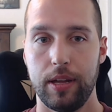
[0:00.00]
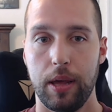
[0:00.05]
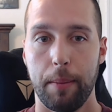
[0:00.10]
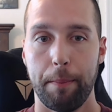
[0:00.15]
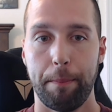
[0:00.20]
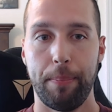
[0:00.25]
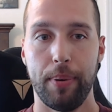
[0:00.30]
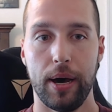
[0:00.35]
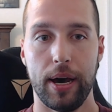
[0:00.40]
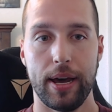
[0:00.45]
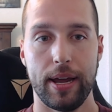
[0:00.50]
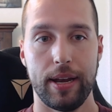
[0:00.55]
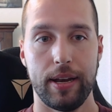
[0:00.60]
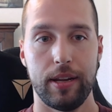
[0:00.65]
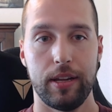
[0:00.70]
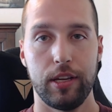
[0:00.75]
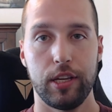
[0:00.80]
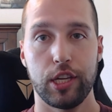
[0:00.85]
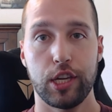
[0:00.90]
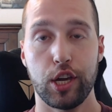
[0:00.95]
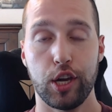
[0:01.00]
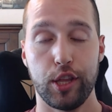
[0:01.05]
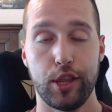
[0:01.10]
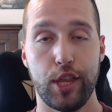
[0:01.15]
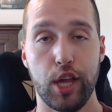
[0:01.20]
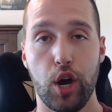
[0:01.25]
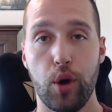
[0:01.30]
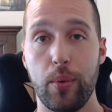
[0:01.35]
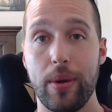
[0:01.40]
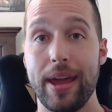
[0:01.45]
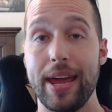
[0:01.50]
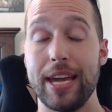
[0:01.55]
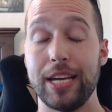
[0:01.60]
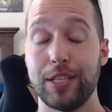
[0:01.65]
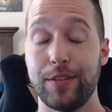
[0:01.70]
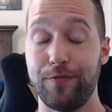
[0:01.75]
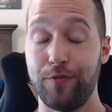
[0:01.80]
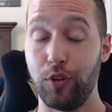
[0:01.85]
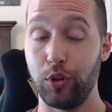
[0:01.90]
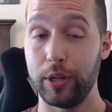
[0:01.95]
But Godot is
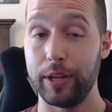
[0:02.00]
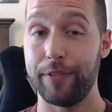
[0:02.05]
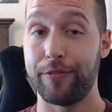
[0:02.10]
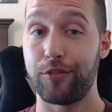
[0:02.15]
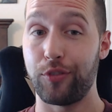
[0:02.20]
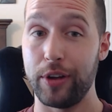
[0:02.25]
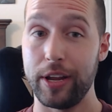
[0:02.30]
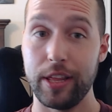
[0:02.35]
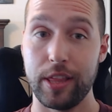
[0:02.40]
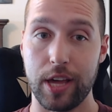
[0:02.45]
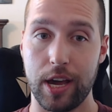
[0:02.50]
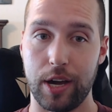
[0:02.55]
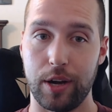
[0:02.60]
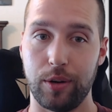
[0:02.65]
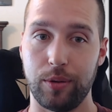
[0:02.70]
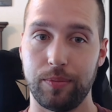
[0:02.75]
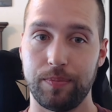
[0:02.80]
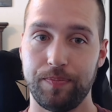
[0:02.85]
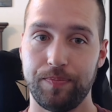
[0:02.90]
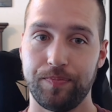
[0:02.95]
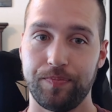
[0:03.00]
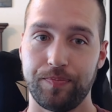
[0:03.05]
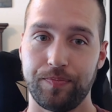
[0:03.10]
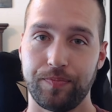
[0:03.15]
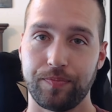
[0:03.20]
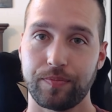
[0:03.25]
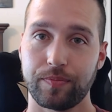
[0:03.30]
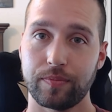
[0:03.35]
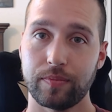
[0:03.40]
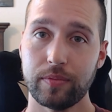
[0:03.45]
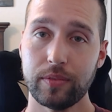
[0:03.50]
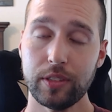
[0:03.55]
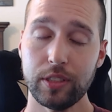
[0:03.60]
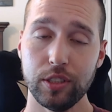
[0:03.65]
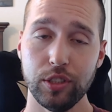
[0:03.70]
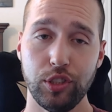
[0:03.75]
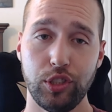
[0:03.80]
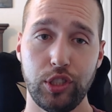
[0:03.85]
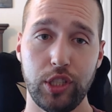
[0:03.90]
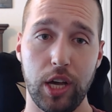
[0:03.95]
fully free though.
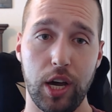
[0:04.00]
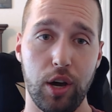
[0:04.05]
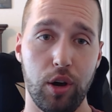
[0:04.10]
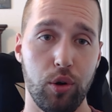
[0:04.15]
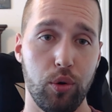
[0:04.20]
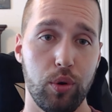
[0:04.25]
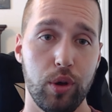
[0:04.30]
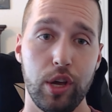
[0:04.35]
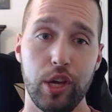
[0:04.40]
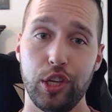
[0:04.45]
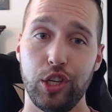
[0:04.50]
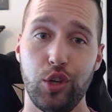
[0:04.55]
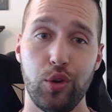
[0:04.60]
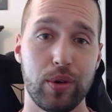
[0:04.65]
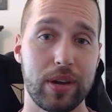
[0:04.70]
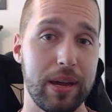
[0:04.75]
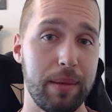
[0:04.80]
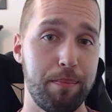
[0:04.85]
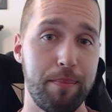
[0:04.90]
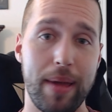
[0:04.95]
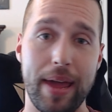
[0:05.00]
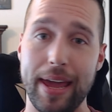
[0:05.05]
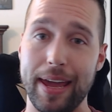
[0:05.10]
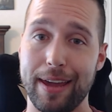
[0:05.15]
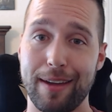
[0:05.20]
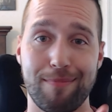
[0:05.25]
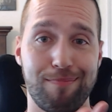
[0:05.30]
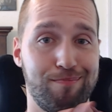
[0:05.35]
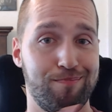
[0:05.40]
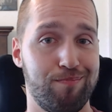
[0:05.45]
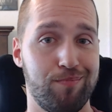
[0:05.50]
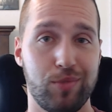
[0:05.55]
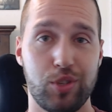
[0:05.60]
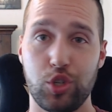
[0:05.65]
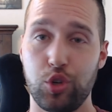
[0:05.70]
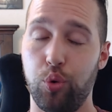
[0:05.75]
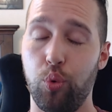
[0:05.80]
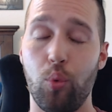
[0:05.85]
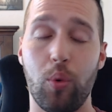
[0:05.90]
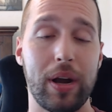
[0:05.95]
So you can make
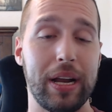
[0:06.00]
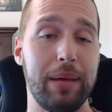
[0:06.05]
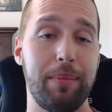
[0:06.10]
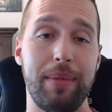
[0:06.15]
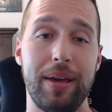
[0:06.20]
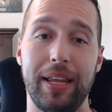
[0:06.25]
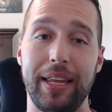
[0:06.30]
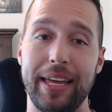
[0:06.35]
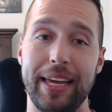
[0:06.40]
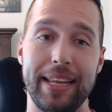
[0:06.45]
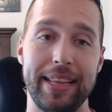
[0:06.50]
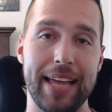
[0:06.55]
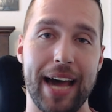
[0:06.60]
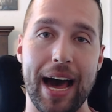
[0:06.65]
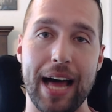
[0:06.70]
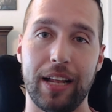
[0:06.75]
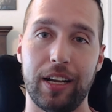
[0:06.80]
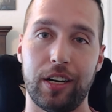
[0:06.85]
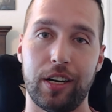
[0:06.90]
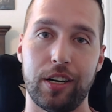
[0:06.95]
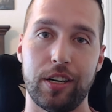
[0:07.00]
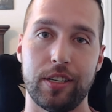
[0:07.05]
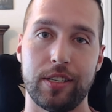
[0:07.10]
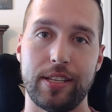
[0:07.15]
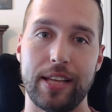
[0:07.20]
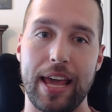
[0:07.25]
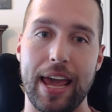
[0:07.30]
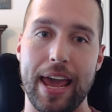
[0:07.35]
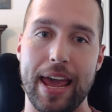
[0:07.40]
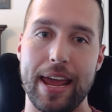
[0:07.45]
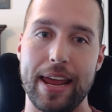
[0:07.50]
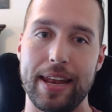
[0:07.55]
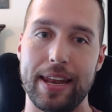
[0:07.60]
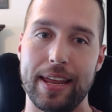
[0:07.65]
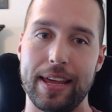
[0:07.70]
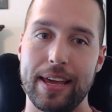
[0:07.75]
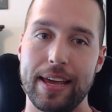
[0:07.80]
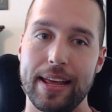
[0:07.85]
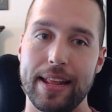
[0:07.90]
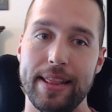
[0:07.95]
$20 million and
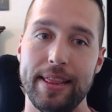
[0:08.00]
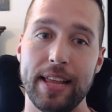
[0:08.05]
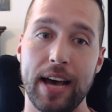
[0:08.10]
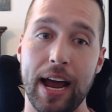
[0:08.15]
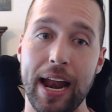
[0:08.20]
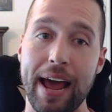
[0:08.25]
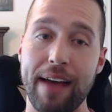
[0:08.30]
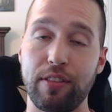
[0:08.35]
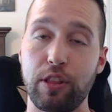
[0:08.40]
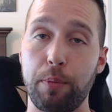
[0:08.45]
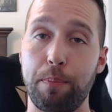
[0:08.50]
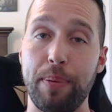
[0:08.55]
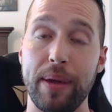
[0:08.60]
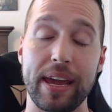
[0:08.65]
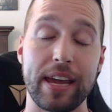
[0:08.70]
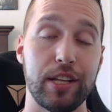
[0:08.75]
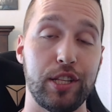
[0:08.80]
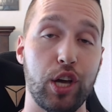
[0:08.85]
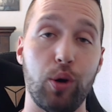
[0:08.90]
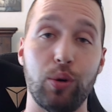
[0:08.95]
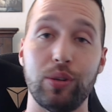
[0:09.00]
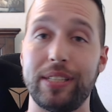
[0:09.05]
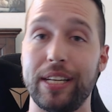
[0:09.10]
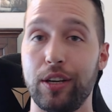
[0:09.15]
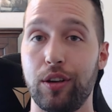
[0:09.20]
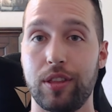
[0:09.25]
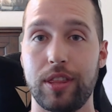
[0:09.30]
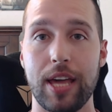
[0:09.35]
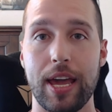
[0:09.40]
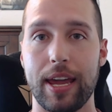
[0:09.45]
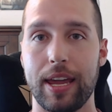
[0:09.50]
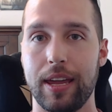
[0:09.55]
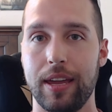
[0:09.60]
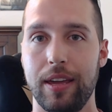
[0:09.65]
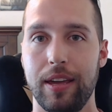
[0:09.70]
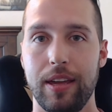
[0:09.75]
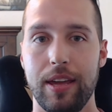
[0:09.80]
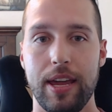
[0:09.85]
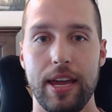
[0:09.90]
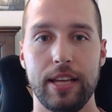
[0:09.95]
not have to pay Godot a single thing.
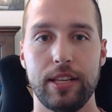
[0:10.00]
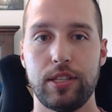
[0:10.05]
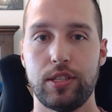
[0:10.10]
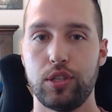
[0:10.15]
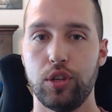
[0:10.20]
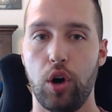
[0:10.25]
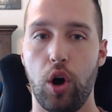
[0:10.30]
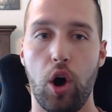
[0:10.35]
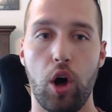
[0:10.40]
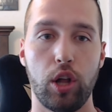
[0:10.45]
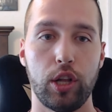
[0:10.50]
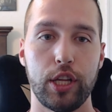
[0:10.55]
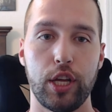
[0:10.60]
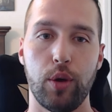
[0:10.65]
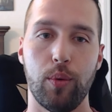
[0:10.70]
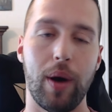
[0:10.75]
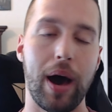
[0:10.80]
It's all you.